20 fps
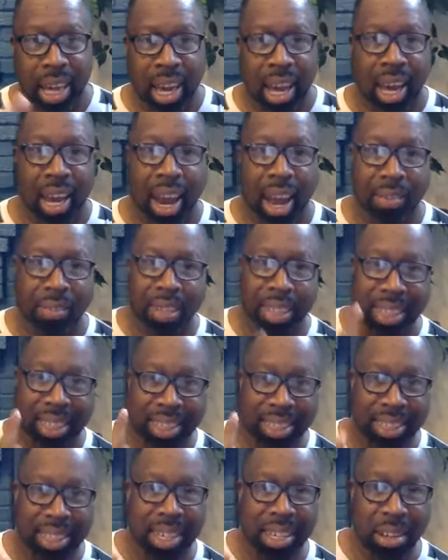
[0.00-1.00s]
And I will
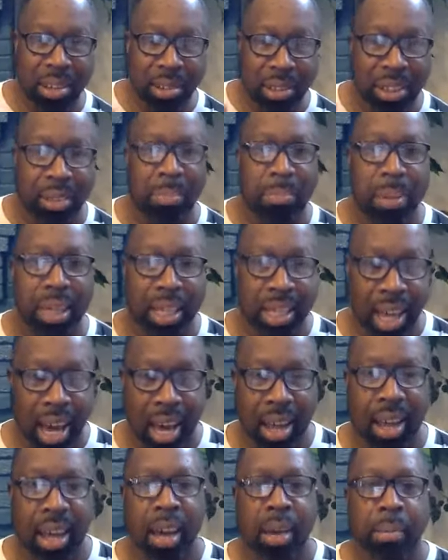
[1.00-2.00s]
continue to be
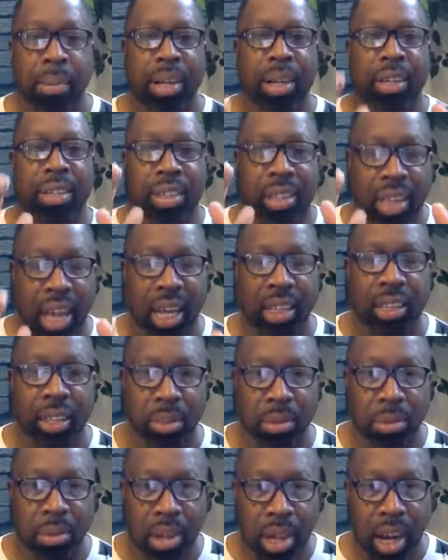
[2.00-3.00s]
that because that's
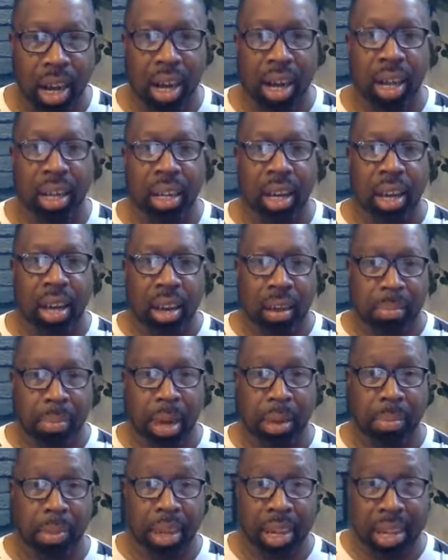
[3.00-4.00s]
who God
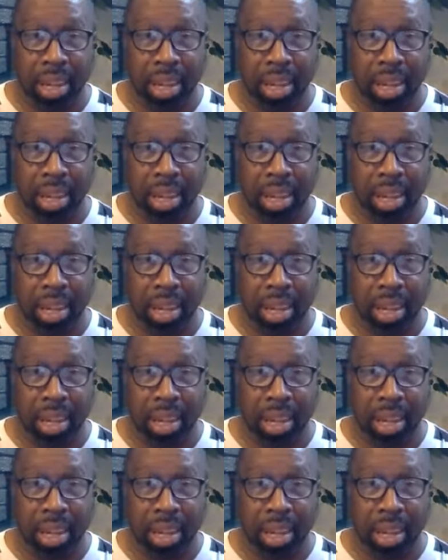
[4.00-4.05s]
made me.